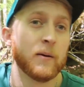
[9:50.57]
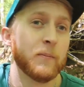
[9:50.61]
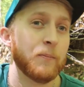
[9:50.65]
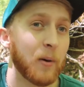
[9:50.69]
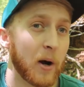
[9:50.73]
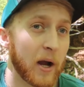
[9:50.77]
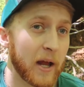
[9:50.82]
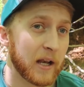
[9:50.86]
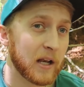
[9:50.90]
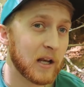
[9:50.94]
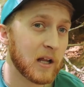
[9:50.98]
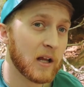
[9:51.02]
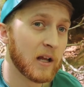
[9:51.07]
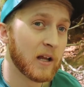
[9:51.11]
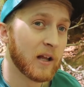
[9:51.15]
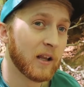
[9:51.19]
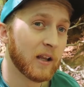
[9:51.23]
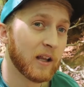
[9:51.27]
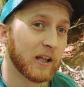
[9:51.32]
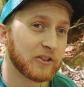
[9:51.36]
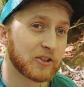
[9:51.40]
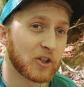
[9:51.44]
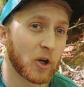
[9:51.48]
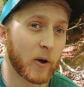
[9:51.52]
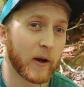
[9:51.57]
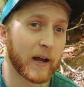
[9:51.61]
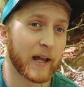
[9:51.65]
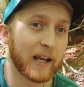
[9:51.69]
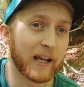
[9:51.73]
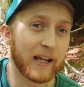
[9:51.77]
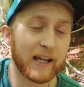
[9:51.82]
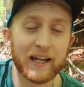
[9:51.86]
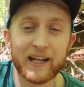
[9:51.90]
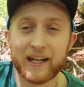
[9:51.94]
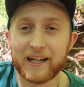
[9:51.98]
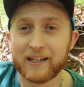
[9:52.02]
But let's go ahead
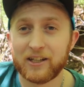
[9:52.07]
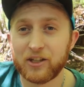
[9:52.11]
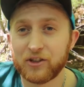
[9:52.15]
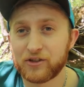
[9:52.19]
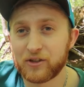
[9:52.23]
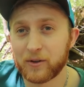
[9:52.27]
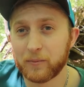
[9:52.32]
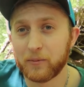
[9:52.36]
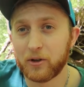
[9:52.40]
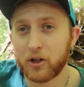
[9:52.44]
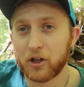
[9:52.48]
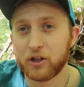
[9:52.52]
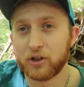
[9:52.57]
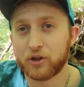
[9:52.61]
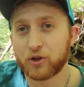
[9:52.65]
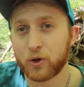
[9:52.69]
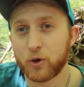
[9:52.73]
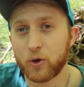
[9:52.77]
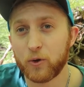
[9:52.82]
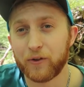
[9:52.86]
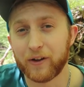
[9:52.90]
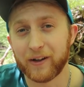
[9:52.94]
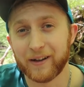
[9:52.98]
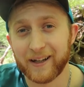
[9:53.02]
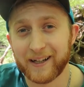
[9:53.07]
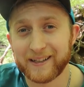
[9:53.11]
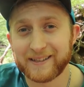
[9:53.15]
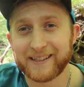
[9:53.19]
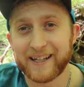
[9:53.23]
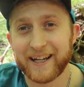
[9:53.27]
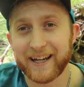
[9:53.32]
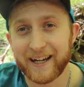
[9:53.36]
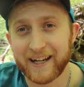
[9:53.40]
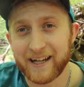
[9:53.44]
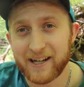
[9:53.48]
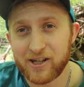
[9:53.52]
and get into some good truth, and let's
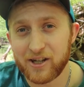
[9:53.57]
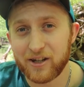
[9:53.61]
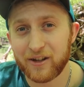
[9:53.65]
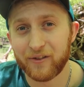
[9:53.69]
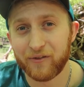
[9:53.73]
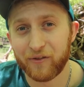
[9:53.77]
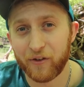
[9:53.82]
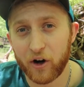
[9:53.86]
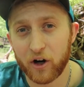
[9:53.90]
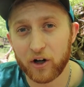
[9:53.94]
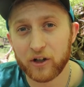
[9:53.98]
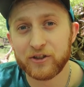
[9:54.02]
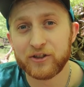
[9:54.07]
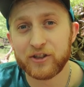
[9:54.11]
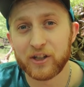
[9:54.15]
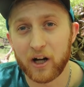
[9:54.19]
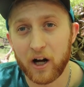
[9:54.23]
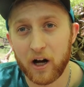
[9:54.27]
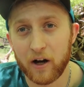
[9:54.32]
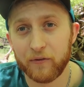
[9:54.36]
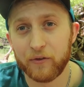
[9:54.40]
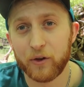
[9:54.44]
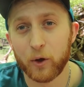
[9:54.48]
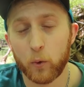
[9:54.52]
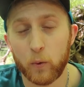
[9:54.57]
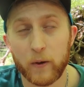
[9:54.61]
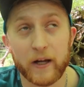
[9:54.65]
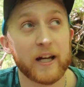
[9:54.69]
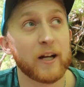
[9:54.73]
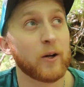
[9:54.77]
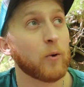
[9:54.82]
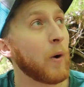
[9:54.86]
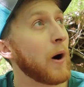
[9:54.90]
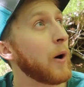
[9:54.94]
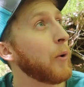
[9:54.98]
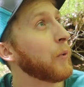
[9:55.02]
get into the verse of the
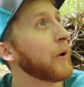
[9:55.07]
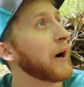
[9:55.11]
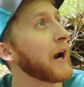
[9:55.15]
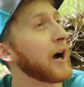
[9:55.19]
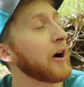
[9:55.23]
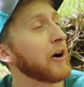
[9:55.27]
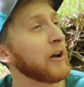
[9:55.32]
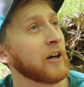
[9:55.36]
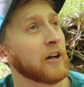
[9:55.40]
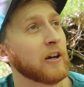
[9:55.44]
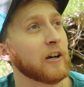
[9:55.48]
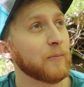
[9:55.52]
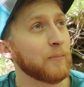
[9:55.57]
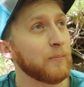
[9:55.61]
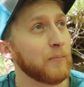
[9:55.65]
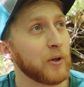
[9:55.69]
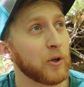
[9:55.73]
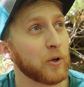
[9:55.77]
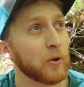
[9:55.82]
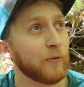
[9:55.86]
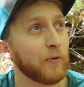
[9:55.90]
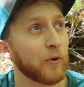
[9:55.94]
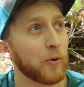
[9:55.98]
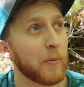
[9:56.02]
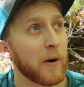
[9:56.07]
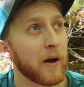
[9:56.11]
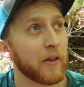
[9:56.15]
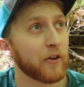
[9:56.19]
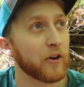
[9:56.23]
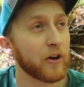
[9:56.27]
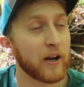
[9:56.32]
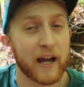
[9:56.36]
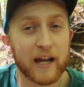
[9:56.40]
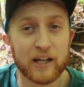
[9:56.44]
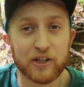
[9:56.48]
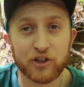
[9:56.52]
week while we're out here in beautiful
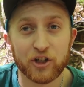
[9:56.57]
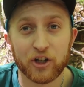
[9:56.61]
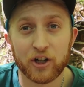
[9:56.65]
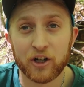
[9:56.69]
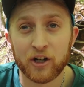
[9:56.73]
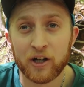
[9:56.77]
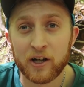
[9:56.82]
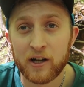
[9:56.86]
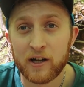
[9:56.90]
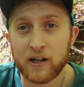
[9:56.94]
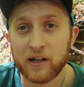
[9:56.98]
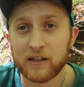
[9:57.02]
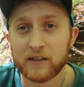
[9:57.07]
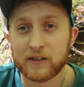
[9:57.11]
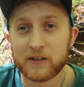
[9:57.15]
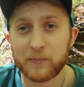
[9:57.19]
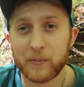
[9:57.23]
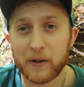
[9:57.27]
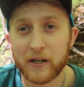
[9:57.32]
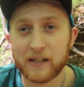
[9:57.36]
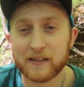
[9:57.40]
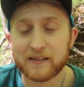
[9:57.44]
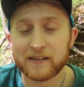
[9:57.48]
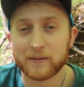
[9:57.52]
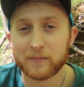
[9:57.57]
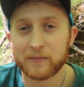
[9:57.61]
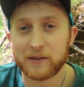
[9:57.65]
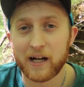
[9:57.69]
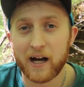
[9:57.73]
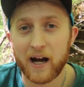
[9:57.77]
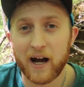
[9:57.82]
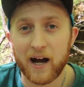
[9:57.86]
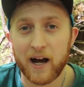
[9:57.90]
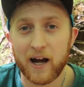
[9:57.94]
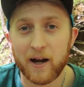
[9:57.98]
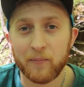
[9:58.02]
Mother Nature, spending some
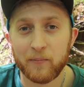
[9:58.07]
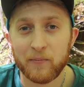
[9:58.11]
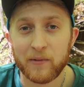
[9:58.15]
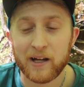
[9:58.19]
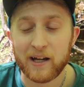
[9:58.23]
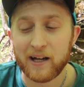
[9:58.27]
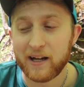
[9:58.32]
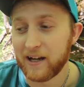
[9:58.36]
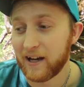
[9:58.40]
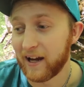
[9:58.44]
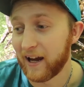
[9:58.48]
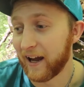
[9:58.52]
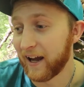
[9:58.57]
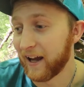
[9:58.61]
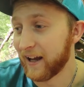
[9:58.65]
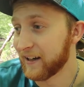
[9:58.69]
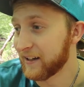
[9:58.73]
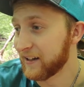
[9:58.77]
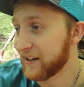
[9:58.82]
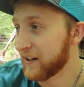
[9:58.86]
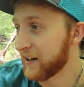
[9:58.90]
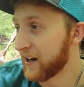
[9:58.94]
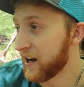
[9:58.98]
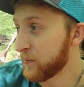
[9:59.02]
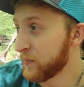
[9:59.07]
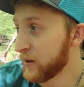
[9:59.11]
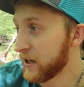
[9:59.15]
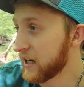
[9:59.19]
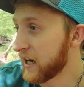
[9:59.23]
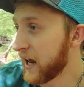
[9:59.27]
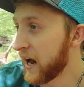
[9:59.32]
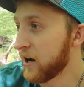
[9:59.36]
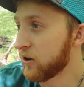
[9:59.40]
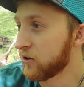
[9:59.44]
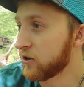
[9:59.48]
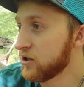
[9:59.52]
time And I
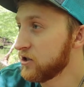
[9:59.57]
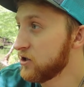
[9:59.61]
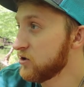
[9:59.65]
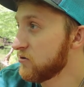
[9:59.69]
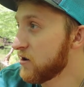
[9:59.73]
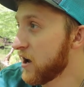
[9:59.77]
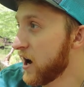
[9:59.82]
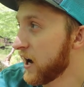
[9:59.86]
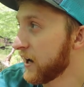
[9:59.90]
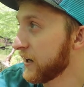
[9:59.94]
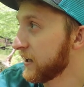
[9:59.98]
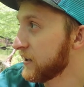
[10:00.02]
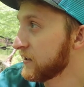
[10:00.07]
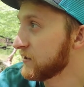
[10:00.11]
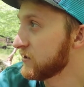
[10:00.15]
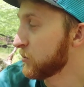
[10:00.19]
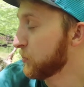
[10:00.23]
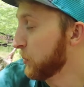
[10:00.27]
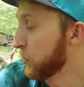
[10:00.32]
mean, how can you not get